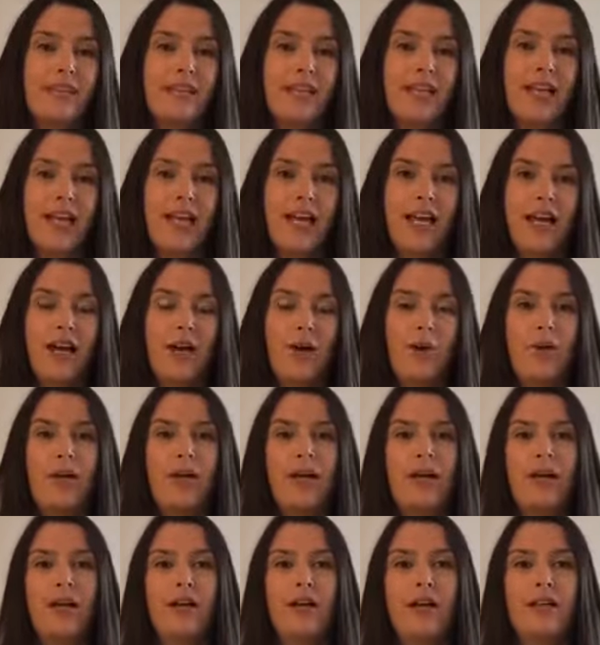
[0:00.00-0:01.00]
Now,
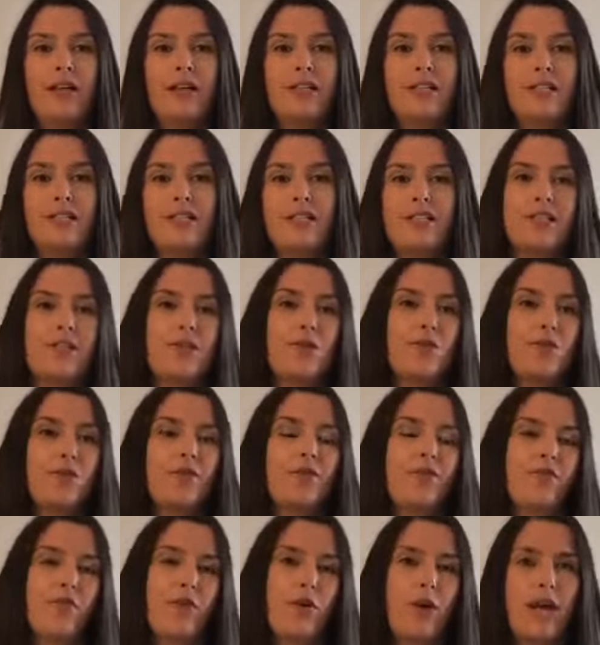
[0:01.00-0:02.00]
this is
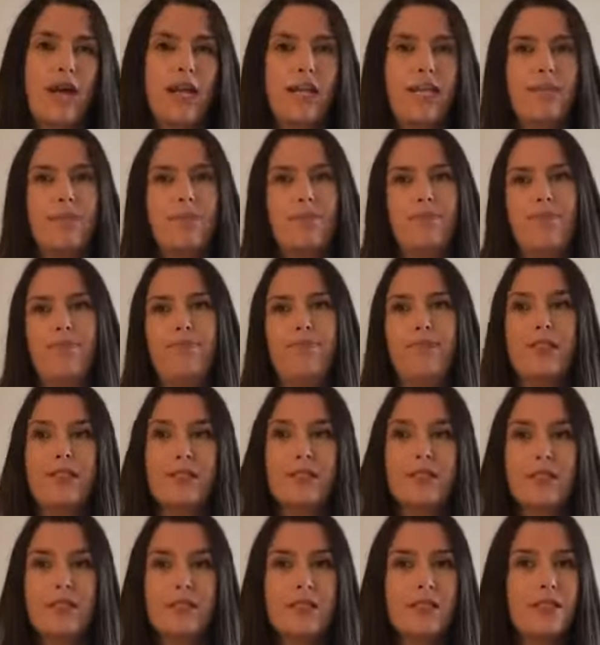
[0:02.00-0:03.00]
good for any
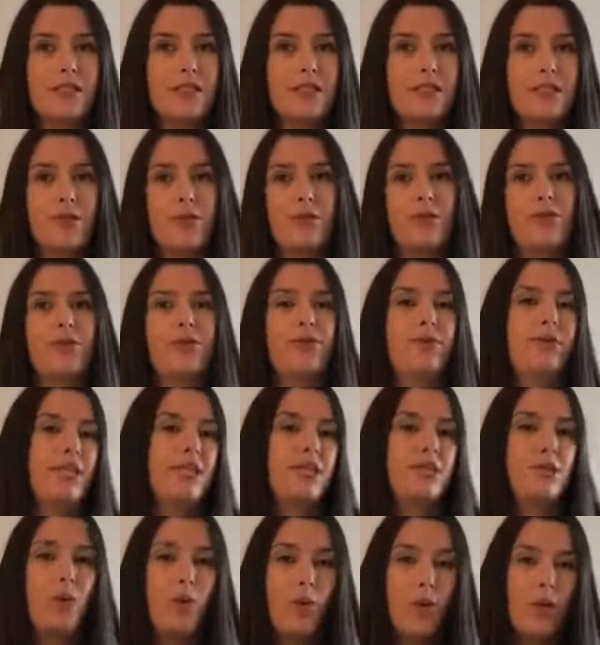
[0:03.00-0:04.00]
businesses who
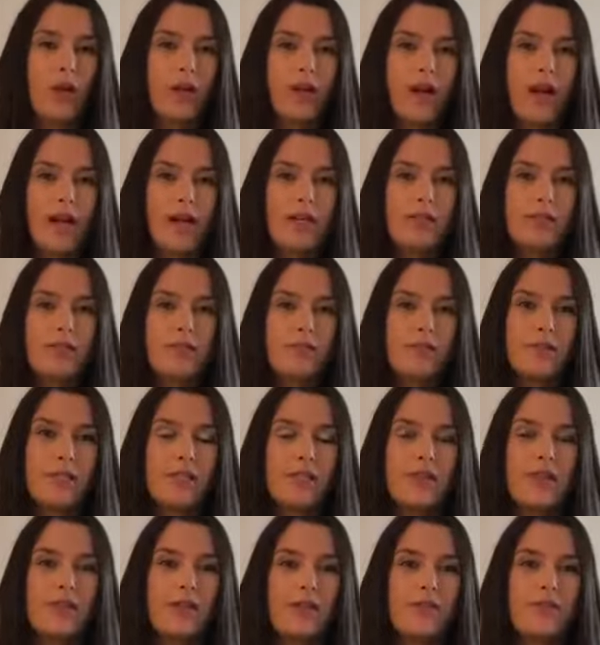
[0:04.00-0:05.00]
need to organise
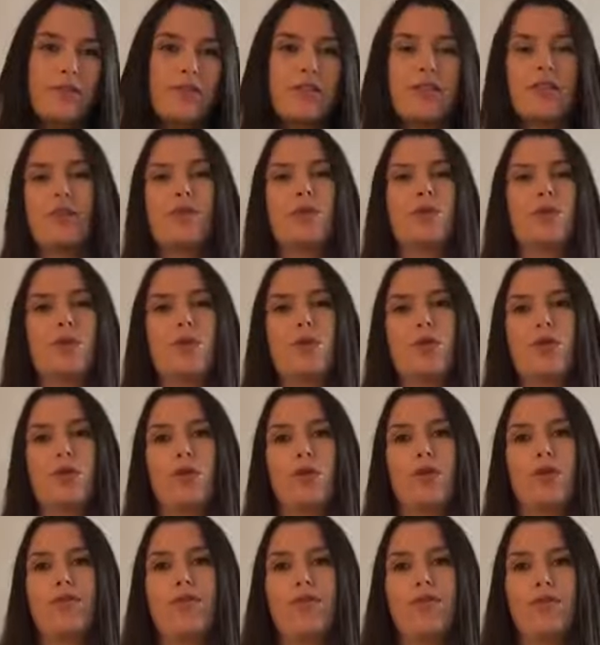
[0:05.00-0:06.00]
themselves,
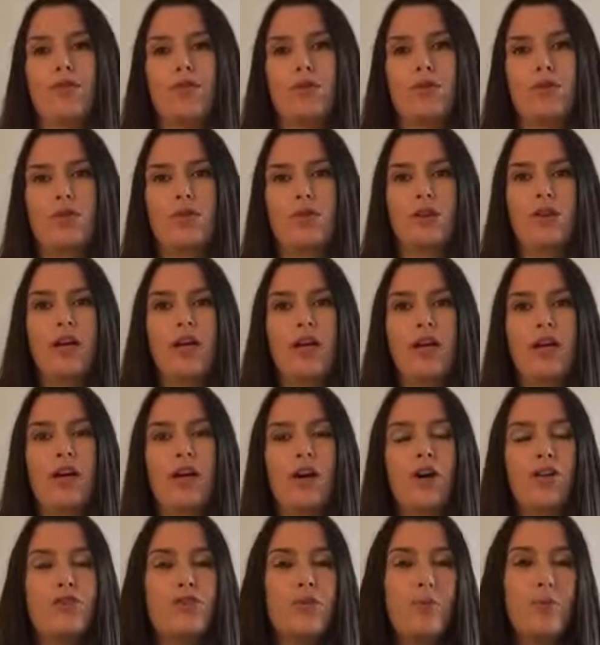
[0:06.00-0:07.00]
or for
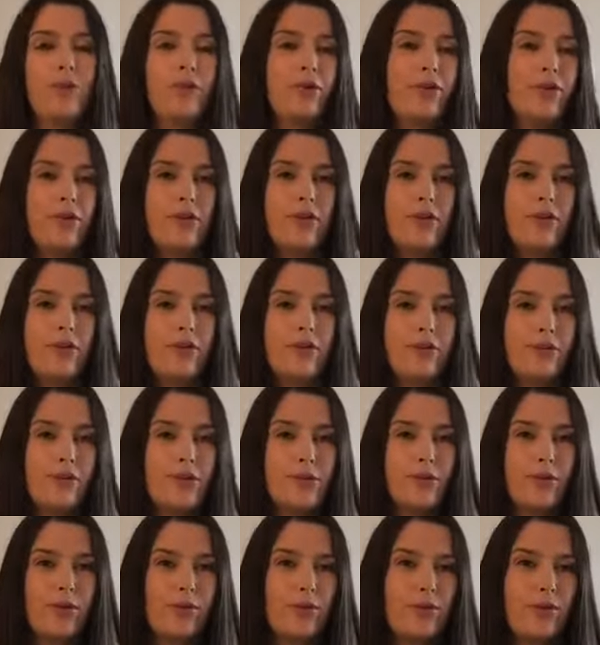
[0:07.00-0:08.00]
entrepreneurs
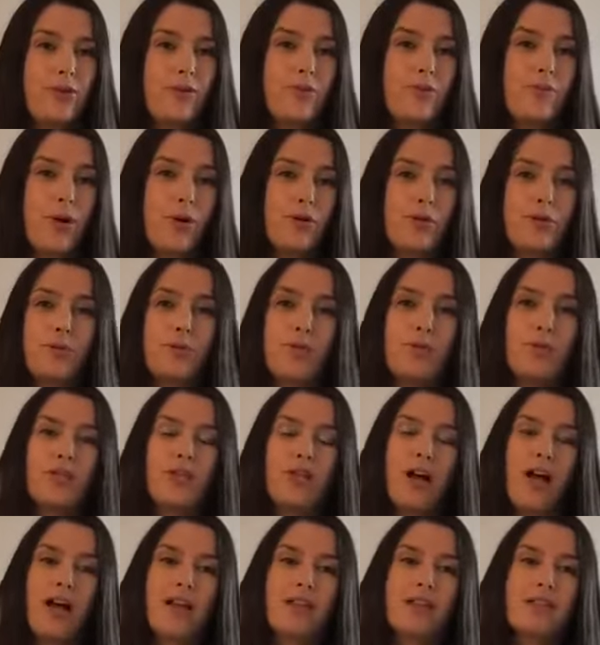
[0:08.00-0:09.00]
who use multiple
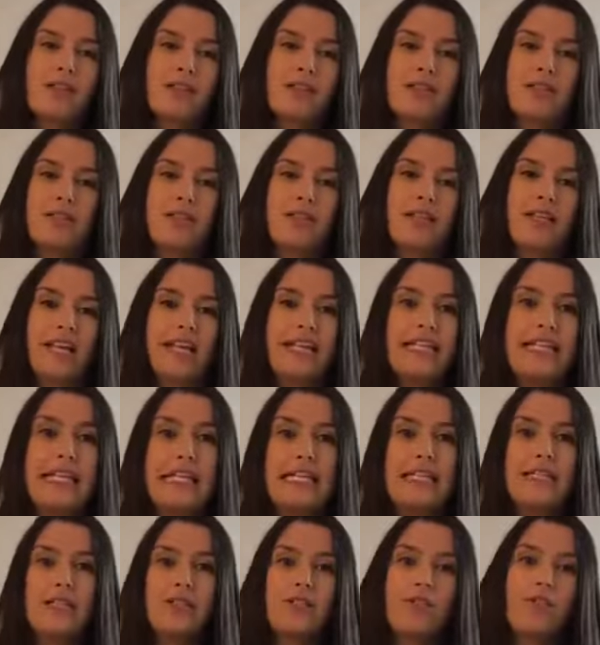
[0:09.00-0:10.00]
sites and
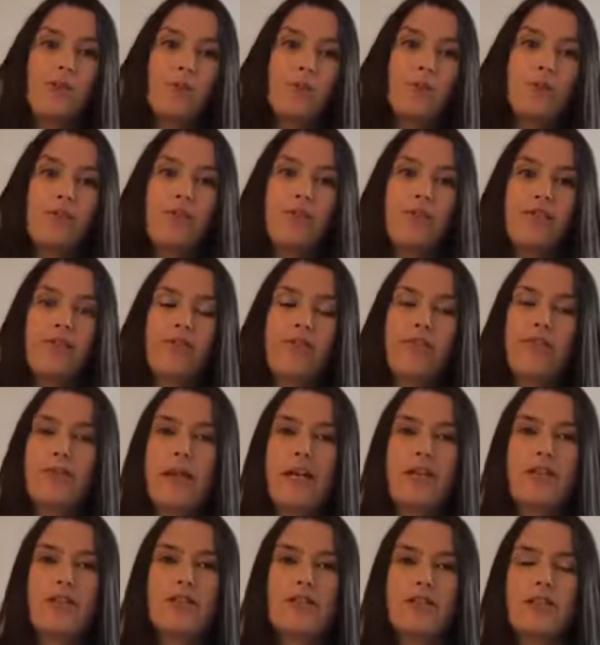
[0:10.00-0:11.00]
need to store their
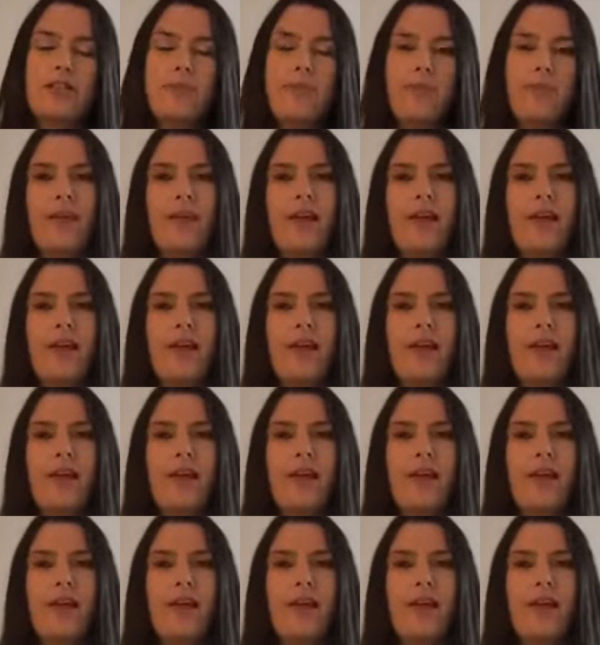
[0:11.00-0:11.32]
information.